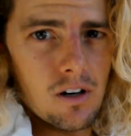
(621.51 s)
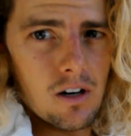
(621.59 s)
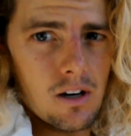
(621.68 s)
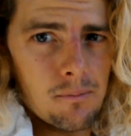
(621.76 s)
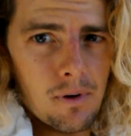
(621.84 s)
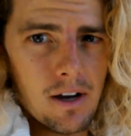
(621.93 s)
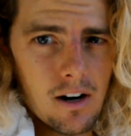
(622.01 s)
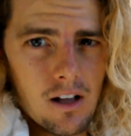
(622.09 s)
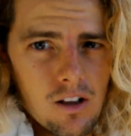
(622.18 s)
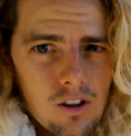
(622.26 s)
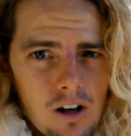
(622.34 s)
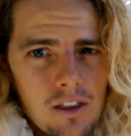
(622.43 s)
Uh, I'm going to
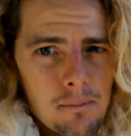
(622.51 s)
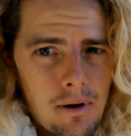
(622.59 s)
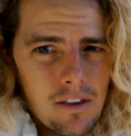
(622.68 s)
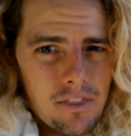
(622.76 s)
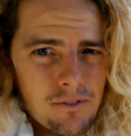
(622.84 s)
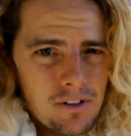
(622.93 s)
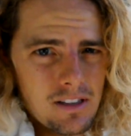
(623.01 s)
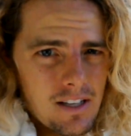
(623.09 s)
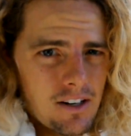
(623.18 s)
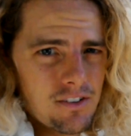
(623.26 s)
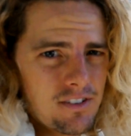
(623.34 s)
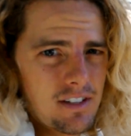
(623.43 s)
cloth about three
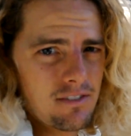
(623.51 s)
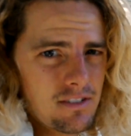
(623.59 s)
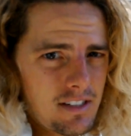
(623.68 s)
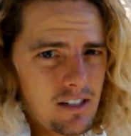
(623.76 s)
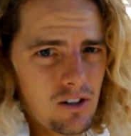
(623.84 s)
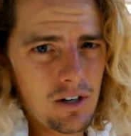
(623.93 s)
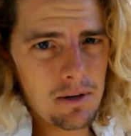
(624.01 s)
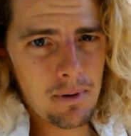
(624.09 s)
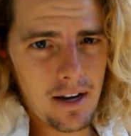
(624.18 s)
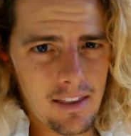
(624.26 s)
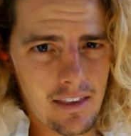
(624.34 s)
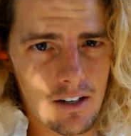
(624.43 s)
layers of 1708
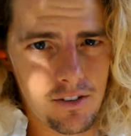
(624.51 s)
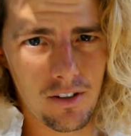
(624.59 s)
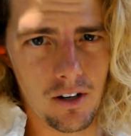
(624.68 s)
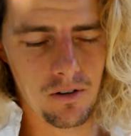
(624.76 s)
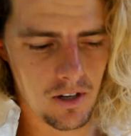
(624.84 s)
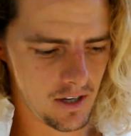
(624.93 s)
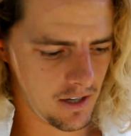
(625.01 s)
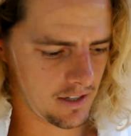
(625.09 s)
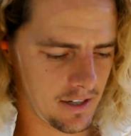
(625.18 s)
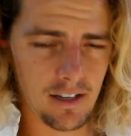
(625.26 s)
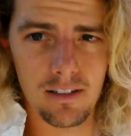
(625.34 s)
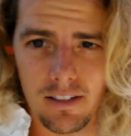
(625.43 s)
back there, so
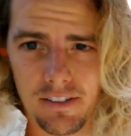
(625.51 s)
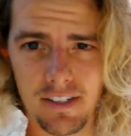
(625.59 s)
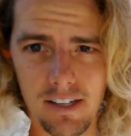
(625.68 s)
yeah, let's get